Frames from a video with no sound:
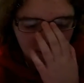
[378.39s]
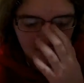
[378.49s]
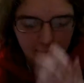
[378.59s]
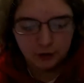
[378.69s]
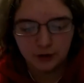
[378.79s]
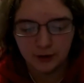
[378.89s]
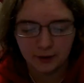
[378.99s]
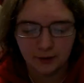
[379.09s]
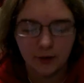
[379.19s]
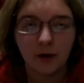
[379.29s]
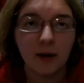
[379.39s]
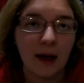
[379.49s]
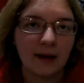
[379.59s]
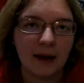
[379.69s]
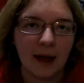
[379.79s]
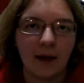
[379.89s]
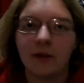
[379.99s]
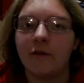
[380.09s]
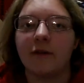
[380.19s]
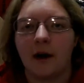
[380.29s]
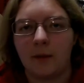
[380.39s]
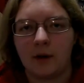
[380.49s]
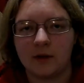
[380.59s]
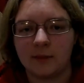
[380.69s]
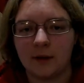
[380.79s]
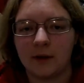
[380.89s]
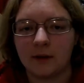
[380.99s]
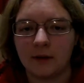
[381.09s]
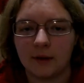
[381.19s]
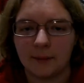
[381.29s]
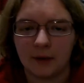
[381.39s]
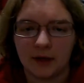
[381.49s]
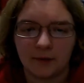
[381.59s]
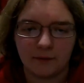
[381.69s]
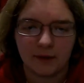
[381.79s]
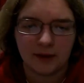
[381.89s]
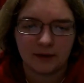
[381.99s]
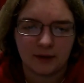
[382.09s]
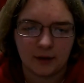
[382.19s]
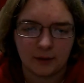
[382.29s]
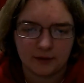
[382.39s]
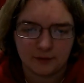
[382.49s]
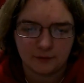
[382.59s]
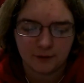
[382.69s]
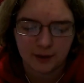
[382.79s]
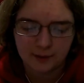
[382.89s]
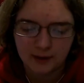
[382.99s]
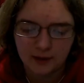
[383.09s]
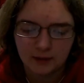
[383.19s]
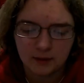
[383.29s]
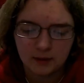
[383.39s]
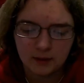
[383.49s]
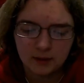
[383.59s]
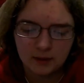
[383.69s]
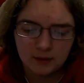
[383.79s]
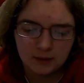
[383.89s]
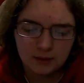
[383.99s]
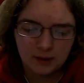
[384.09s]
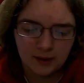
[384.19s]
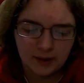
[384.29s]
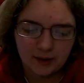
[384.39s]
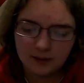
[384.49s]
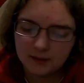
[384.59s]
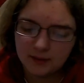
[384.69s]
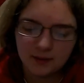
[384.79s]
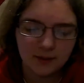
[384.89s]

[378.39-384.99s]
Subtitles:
Actually, go ahead and add the Fireball spell. I'm gonna give that to you as a freebie, I guess.